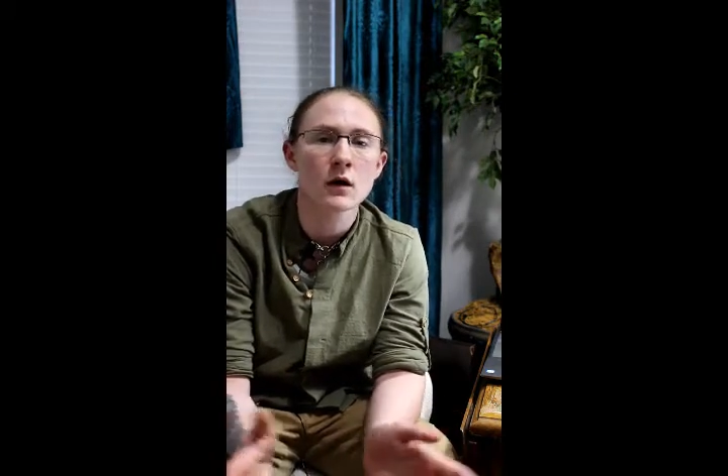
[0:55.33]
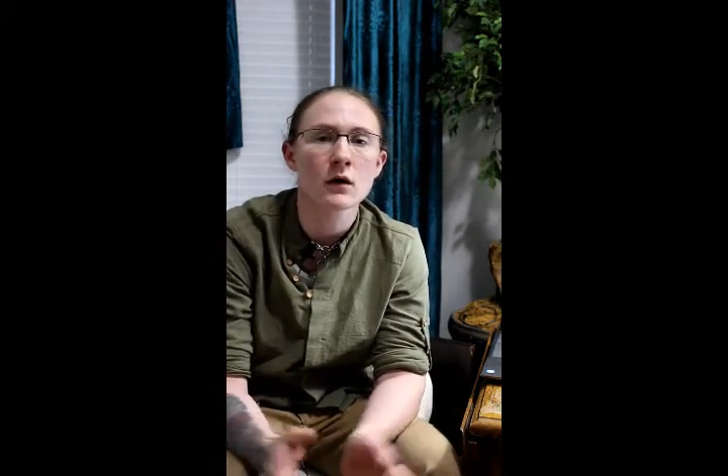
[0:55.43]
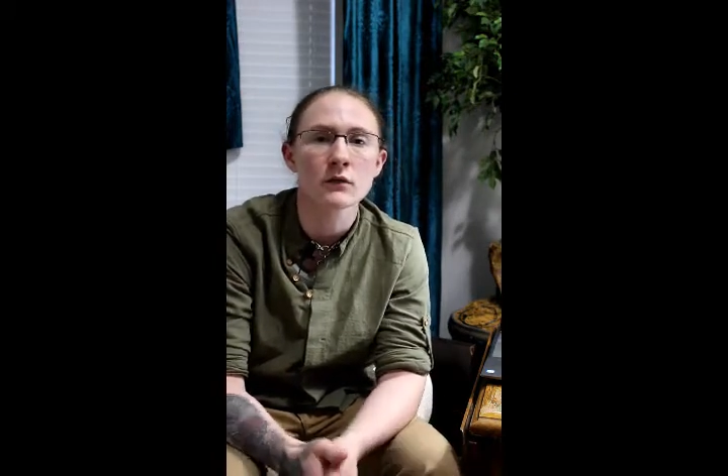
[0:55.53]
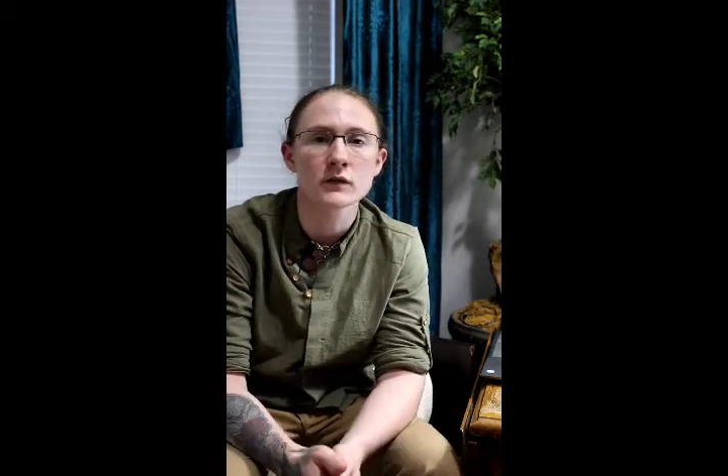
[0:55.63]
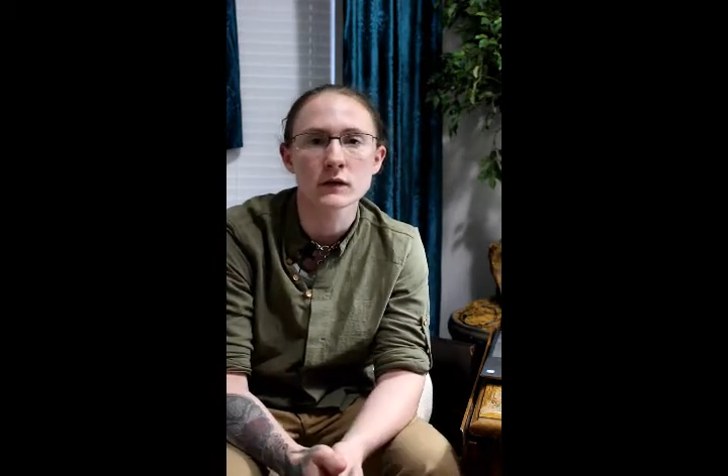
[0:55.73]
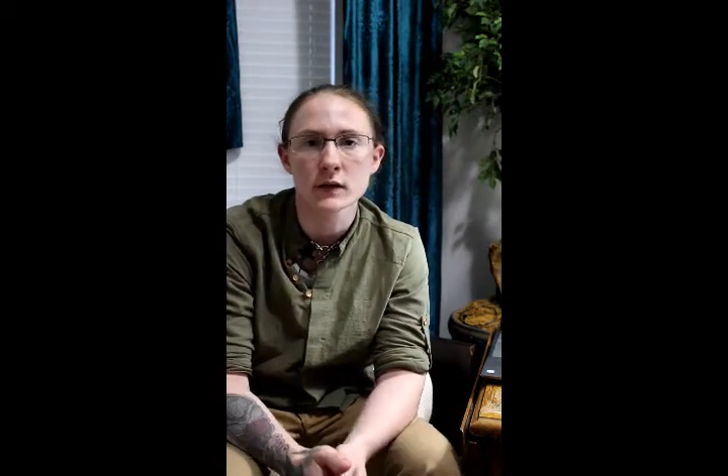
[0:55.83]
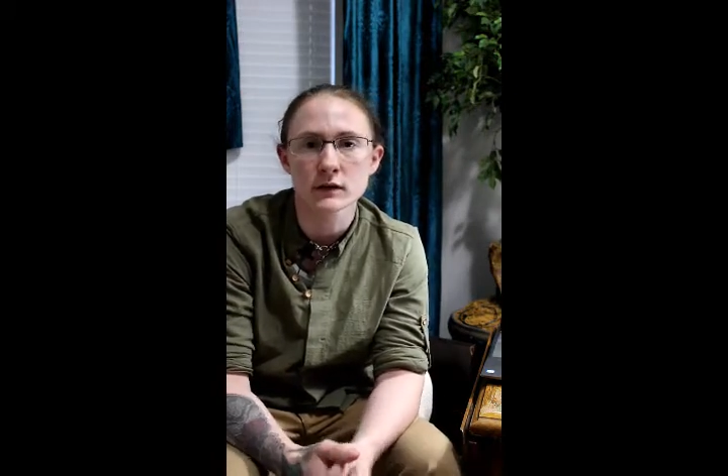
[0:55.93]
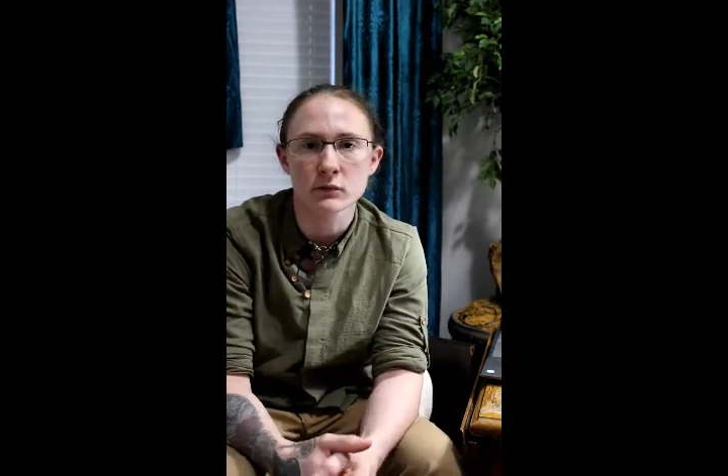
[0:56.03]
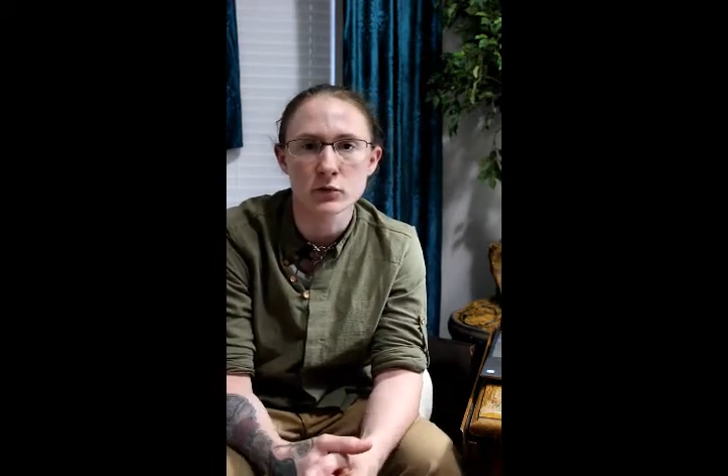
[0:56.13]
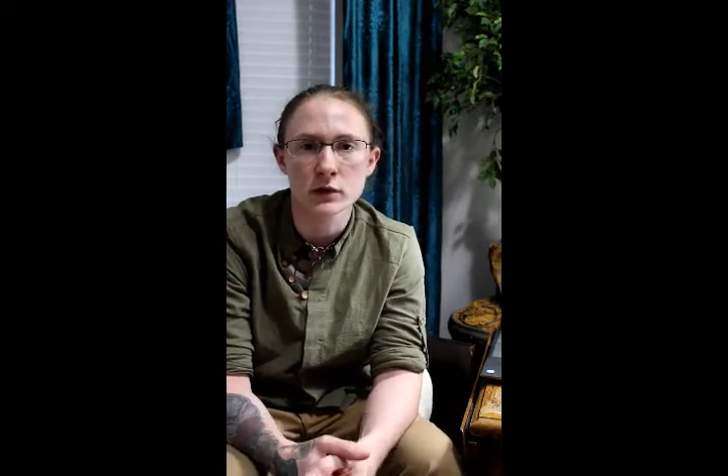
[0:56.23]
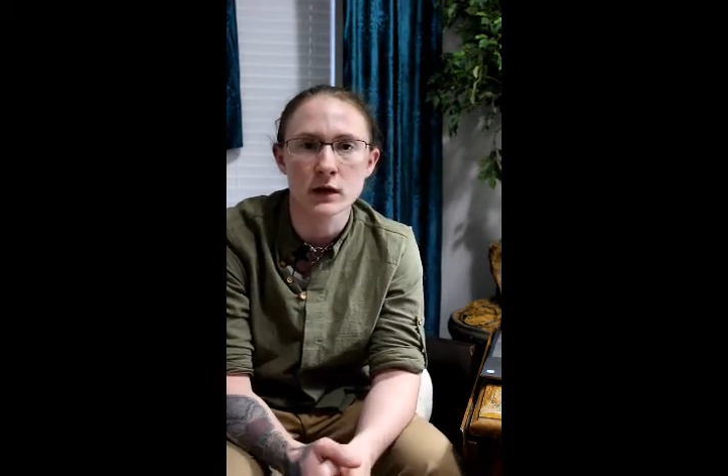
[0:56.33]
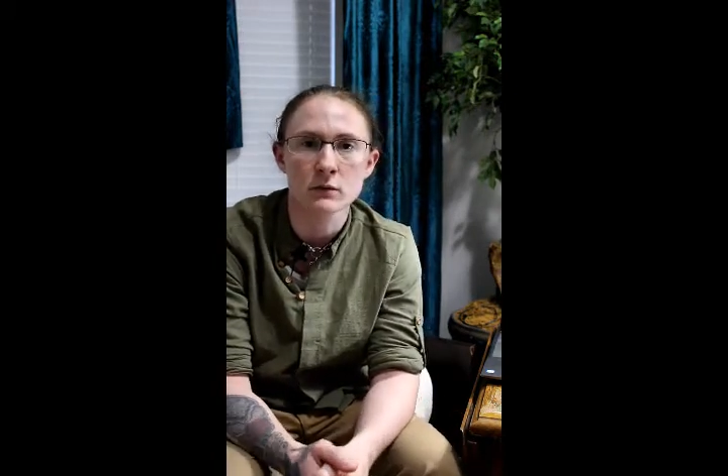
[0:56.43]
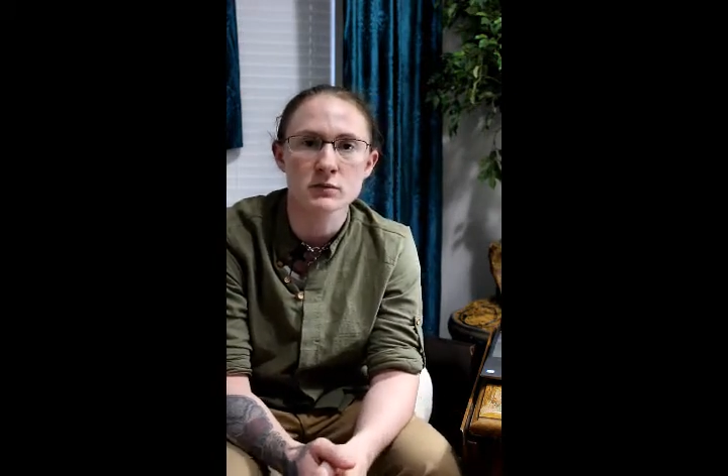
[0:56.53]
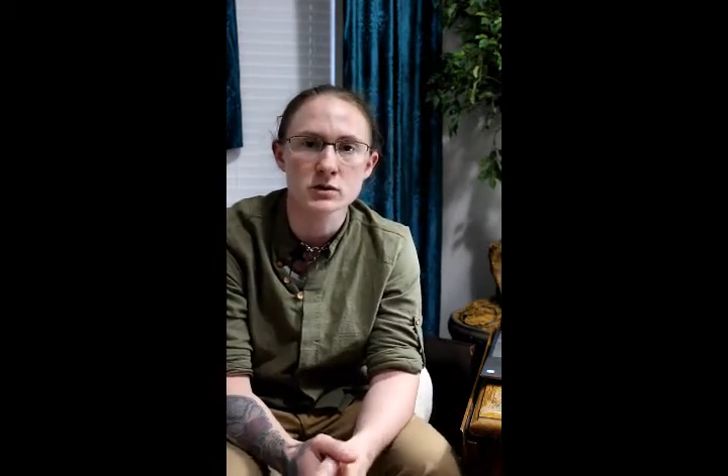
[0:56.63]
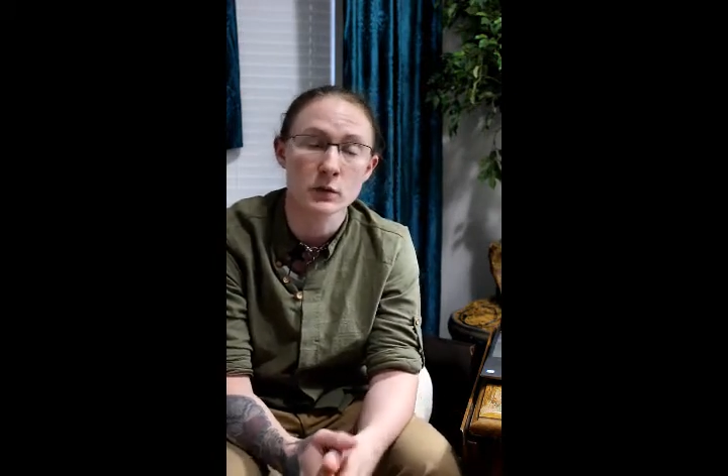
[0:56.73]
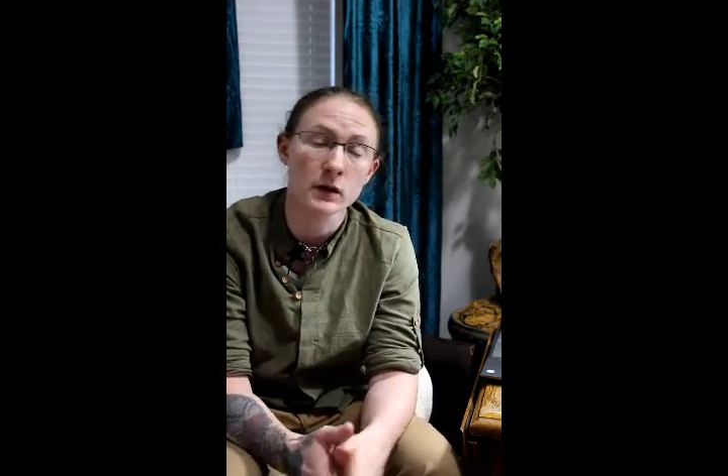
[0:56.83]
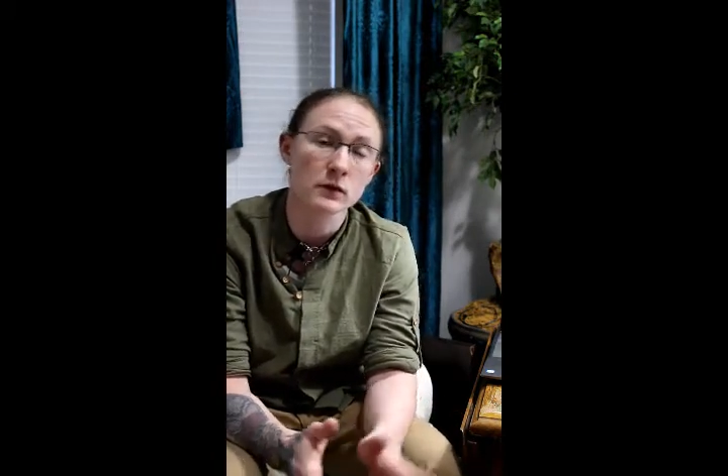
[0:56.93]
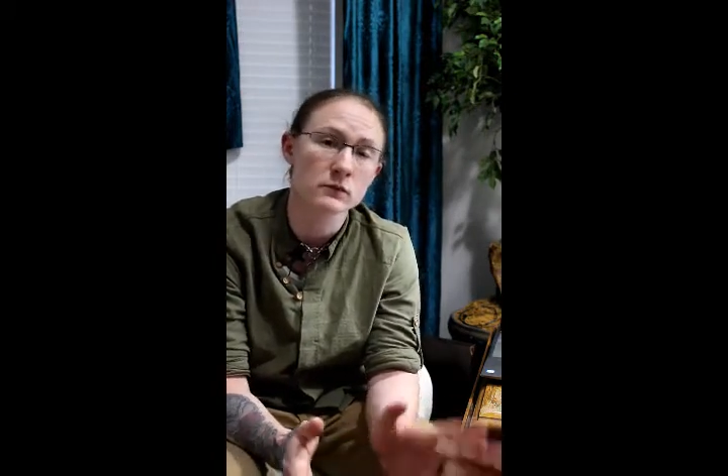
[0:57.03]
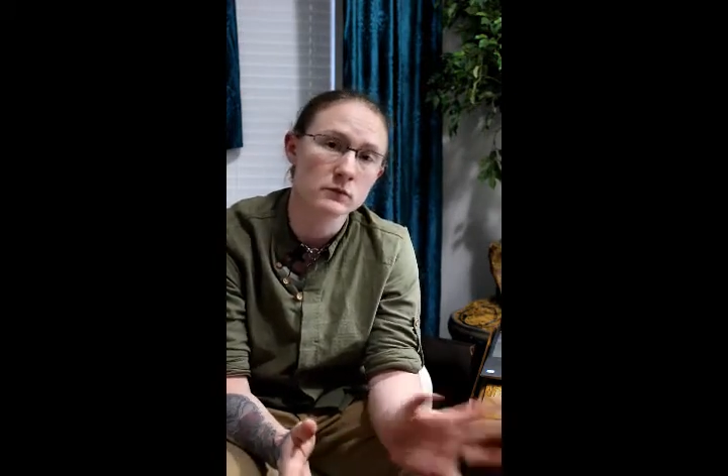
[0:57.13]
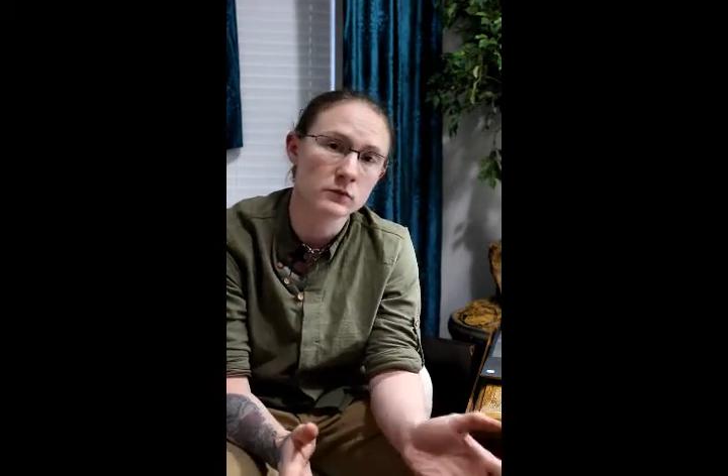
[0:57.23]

of selective breeding between